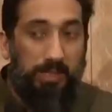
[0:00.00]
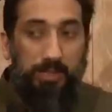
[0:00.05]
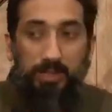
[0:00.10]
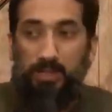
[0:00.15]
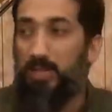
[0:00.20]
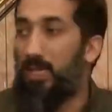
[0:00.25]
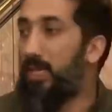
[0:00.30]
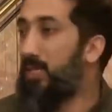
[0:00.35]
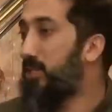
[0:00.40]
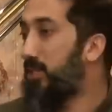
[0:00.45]
The
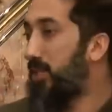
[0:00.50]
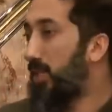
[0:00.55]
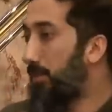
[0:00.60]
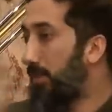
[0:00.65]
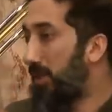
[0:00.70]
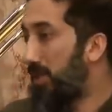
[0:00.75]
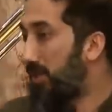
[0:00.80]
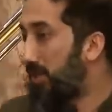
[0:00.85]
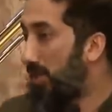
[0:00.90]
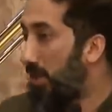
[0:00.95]
last thing,
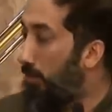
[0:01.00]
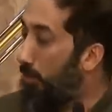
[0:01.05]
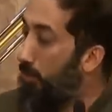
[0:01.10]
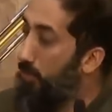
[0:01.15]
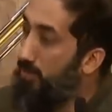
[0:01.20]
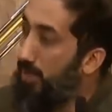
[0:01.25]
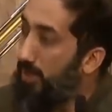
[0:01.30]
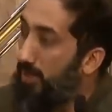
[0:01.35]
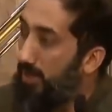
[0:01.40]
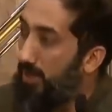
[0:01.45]
because I
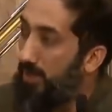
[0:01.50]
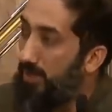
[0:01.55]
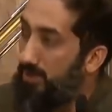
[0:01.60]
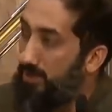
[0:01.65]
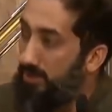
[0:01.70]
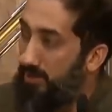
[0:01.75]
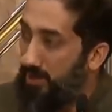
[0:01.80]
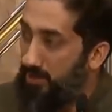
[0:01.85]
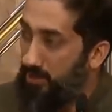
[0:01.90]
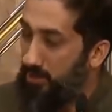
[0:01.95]
won't dedicate a
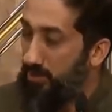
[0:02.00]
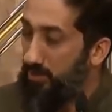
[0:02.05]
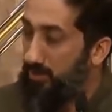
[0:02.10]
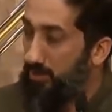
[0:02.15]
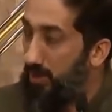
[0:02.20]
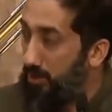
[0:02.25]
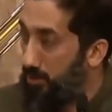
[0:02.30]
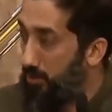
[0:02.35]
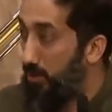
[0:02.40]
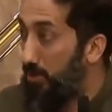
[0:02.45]

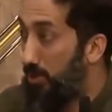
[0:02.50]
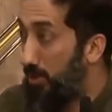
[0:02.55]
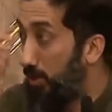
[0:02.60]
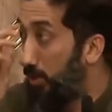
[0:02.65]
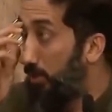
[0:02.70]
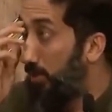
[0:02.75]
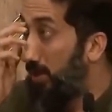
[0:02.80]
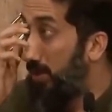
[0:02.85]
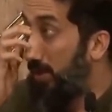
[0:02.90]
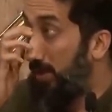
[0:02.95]
session to the
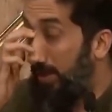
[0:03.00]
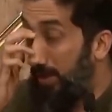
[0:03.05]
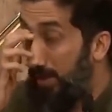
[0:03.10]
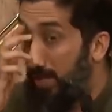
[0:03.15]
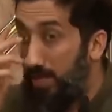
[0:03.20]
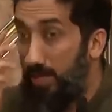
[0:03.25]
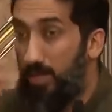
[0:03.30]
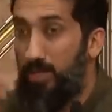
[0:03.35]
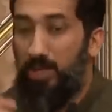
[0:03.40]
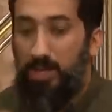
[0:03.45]
word
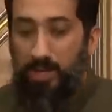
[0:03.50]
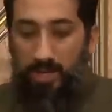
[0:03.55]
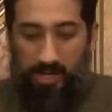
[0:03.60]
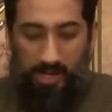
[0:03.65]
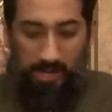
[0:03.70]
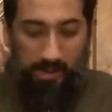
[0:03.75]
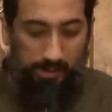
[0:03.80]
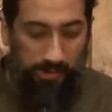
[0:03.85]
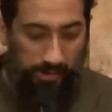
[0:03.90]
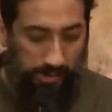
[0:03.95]
ilah,
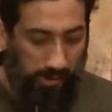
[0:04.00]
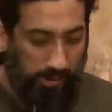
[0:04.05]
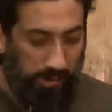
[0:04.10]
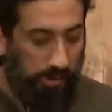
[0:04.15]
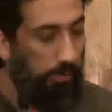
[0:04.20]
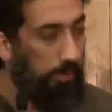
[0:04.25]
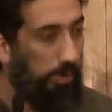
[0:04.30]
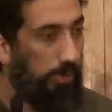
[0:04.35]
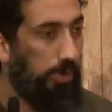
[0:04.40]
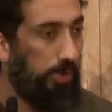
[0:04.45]
I'll share
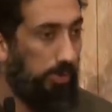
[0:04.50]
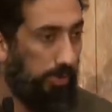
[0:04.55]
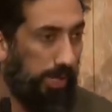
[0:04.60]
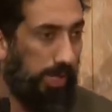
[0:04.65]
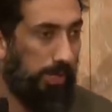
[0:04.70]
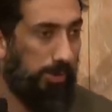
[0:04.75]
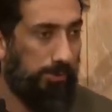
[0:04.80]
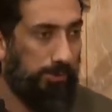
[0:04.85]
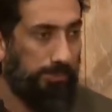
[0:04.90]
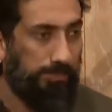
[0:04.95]
it with you
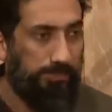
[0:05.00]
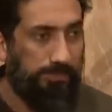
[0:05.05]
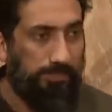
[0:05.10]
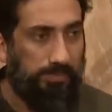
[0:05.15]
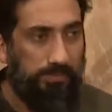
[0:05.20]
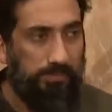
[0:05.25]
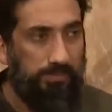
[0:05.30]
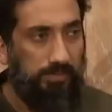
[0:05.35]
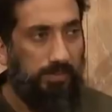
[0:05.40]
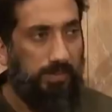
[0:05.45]
now.
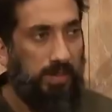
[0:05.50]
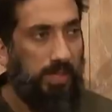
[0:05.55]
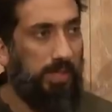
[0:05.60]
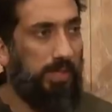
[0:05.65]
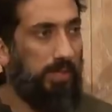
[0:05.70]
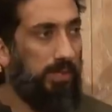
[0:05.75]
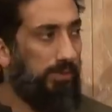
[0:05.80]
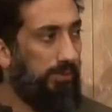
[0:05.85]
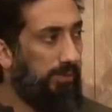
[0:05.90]
In the